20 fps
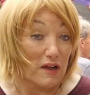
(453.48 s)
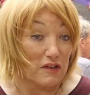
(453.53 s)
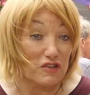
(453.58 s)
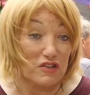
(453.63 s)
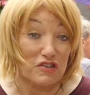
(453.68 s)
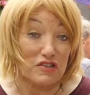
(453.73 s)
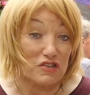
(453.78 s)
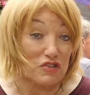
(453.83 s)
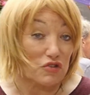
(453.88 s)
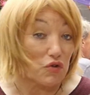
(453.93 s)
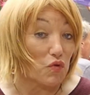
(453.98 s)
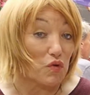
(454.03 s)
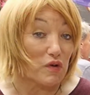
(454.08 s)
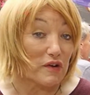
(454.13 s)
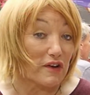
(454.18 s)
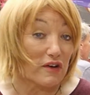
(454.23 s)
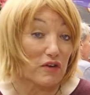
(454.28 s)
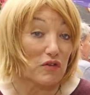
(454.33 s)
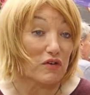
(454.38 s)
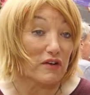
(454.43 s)
and just
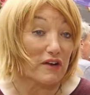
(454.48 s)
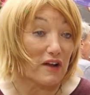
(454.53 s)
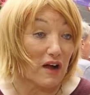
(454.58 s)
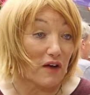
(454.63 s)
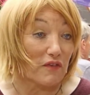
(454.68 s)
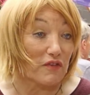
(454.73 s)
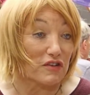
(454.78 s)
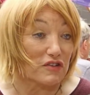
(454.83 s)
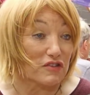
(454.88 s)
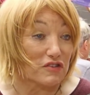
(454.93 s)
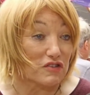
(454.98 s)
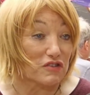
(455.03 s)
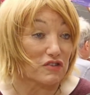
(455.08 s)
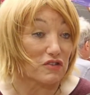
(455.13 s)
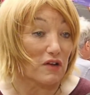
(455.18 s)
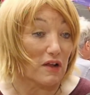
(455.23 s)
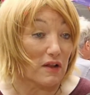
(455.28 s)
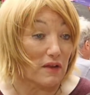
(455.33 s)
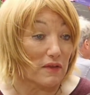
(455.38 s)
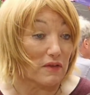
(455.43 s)
talking and looking at others.
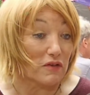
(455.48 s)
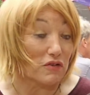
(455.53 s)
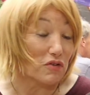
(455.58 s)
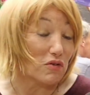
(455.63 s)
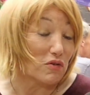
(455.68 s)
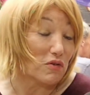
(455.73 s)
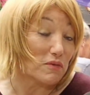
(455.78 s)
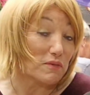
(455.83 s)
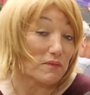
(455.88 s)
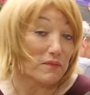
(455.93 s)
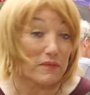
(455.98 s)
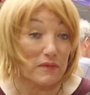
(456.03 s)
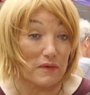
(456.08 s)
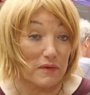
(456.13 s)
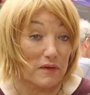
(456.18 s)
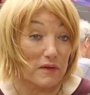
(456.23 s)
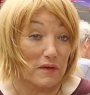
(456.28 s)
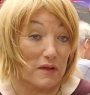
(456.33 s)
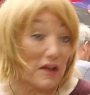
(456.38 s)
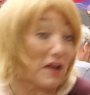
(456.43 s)
You, you,
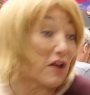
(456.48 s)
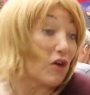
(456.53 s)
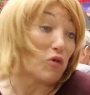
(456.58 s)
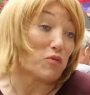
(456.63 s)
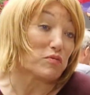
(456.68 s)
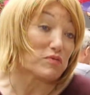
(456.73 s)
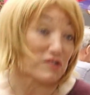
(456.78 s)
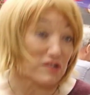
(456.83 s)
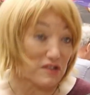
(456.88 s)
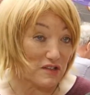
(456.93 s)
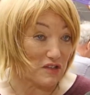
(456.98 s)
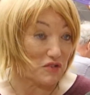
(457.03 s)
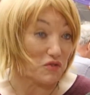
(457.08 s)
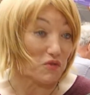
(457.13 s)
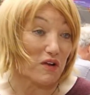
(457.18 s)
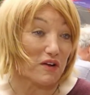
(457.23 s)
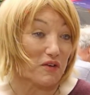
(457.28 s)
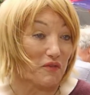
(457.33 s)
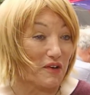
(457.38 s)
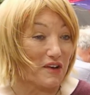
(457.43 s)
it helps, that's
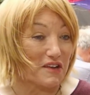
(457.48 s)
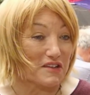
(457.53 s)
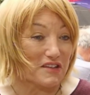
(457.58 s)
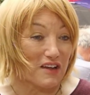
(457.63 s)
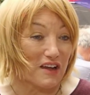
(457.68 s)
all I can really